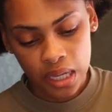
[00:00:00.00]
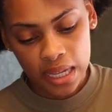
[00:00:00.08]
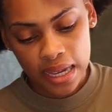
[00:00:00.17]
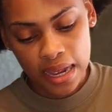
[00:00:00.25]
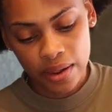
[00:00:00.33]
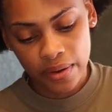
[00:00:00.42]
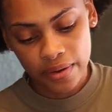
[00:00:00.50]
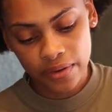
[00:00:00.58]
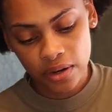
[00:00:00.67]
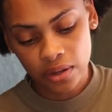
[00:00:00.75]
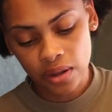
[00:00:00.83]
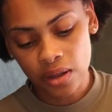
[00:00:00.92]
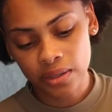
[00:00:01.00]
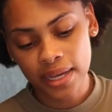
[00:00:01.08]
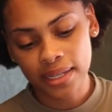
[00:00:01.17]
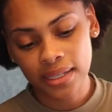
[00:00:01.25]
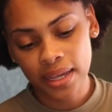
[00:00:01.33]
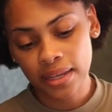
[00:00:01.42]
however long
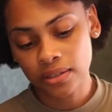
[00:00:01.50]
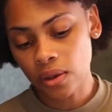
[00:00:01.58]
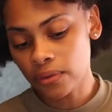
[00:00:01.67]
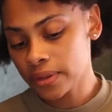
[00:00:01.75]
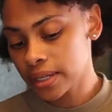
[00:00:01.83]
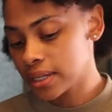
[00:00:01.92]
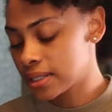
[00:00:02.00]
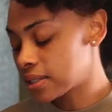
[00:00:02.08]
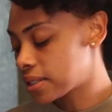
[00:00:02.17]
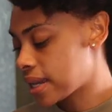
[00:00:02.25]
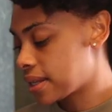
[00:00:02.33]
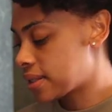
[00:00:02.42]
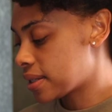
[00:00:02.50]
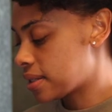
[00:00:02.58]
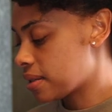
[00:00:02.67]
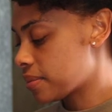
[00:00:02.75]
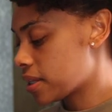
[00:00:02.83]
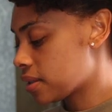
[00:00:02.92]
that takes, hopefully it doesn't take
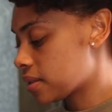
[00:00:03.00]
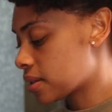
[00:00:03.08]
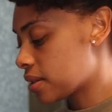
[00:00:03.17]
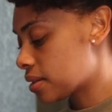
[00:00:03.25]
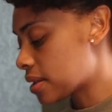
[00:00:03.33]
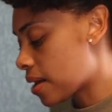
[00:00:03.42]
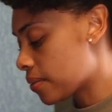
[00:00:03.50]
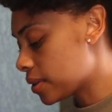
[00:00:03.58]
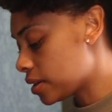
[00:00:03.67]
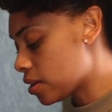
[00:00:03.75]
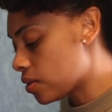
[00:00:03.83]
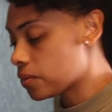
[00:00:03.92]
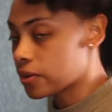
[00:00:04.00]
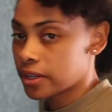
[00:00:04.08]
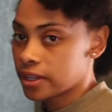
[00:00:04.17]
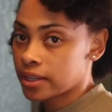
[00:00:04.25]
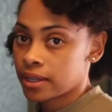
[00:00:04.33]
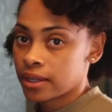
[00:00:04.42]
60 minutes because I really don't
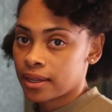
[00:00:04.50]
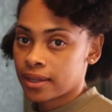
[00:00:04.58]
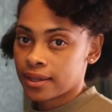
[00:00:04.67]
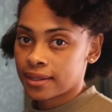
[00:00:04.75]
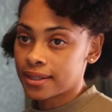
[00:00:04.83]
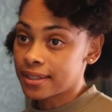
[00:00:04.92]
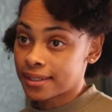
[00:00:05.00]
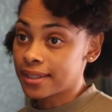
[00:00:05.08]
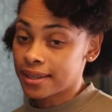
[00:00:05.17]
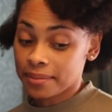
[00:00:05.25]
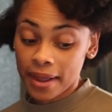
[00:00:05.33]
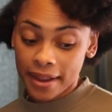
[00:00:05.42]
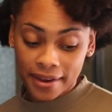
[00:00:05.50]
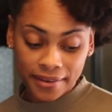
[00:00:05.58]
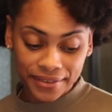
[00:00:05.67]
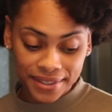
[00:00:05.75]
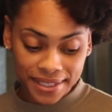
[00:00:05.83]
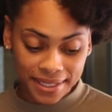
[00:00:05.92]
want this sitting in my
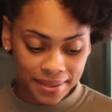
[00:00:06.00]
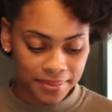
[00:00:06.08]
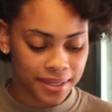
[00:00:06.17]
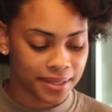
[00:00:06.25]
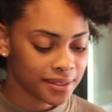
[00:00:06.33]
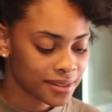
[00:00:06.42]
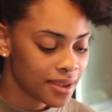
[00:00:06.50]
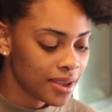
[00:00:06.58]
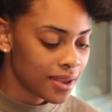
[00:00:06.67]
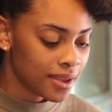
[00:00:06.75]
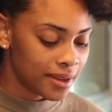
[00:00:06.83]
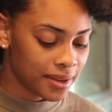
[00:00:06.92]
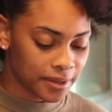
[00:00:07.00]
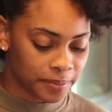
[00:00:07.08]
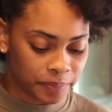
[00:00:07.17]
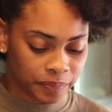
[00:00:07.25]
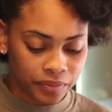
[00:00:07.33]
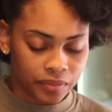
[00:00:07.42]
hair for 60 minutes.
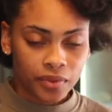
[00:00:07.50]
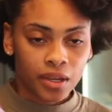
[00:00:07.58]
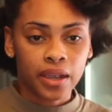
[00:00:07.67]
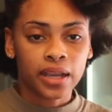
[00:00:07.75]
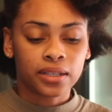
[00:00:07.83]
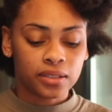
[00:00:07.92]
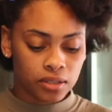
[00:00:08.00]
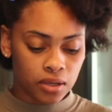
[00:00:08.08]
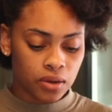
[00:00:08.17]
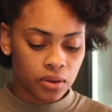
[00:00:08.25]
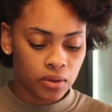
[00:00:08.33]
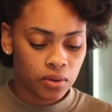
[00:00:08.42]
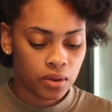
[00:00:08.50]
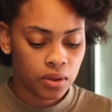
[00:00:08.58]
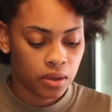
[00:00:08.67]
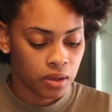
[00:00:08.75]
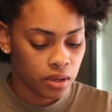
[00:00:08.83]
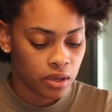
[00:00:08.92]
All right, so
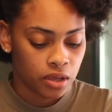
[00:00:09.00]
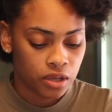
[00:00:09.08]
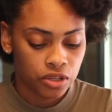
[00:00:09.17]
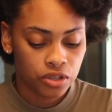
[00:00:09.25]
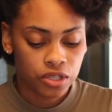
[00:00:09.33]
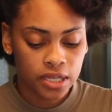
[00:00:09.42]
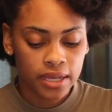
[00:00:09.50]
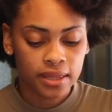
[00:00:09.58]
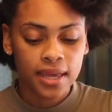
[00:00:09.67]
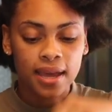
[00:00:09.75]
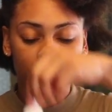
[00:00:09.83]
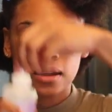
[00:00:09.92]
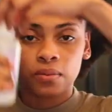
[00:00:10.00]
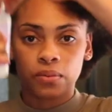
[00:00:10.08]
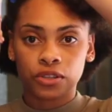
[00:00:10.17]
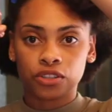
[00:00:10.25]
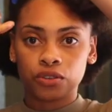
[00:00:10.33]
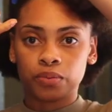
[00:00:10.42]
you shake that up
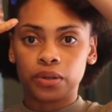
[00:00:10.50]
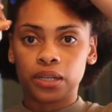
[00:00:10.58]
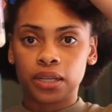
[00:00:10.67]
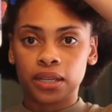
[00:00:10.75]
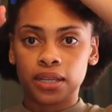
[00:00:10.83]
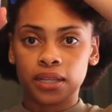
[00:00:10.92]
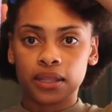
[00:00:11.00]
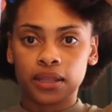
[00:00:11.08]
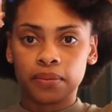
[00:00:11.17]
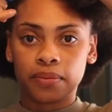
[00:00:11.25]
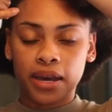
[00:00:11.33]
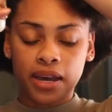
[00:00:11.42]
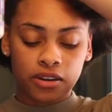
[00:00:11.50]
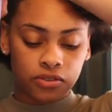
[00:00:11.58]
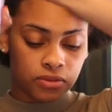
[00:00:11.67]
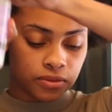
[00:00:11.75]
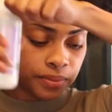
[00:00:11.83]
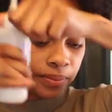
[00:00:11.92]
once you put it in the
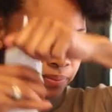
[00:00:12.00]
bottle.